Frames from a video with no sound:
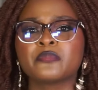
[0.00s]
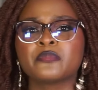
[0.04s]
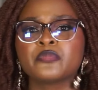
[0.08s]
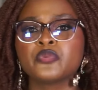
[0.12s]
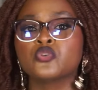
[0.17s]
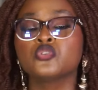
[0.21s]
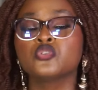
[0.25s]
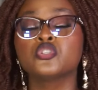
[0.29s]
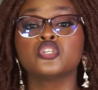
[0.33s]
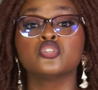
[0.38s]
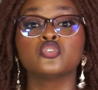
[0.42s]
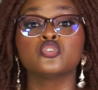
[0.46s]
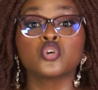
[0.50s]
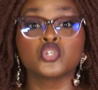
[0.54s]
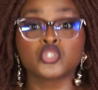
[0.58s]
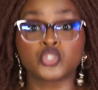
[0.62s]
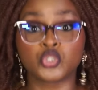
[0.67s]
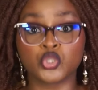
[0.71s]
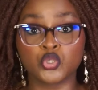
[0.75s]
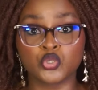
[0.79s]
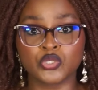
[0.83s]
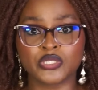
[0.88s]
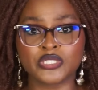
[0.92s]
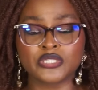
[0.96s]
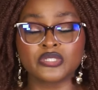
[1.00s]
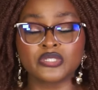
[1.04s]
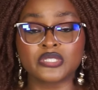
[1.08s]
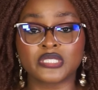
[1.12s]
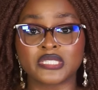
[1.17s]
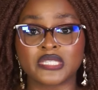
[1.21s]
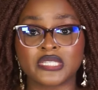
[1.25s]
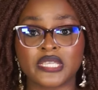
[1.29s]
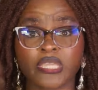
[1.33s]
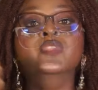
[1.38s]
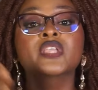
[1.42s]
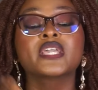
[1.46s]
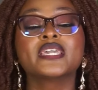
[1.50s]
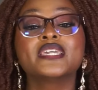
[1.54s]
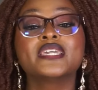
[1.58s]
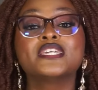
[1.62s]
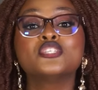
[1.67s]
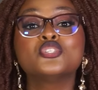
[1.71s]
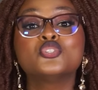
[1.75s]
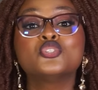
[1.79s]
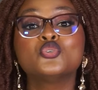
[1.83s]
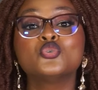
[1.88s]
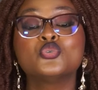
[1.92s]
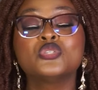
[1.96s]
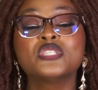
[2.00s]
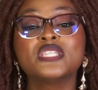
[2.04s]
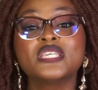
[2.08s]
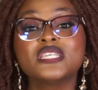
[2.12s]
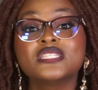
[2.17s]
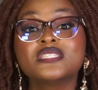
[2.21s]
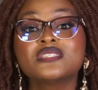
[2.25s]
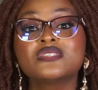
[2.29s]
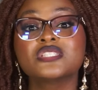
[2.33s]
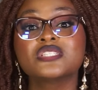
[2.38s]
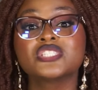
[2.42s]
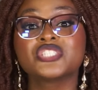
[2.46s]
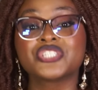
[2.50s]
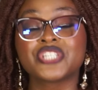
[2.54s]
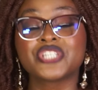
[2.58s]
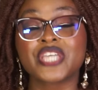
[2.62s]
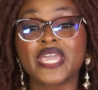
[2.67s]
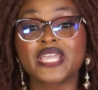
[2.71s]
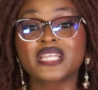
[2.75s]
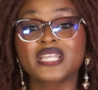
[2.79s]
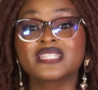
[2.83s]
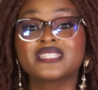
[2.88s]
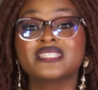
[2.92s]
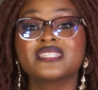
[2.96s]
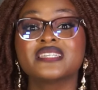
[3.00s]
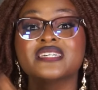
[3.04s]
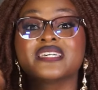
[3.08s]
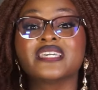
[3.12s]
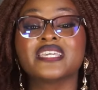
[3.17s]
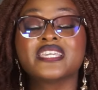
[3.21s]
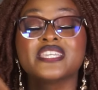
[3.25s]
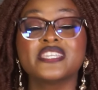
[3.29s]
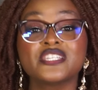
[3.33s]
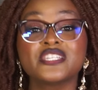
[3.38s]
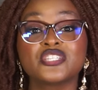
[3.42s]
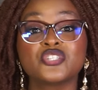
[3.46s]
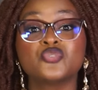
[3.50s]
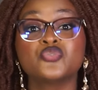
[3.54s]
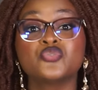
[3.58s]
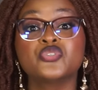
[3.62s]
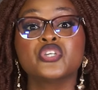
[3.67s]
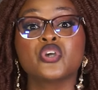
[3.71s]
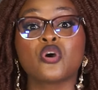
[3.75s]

building you're choosing to stay in is you need to check the history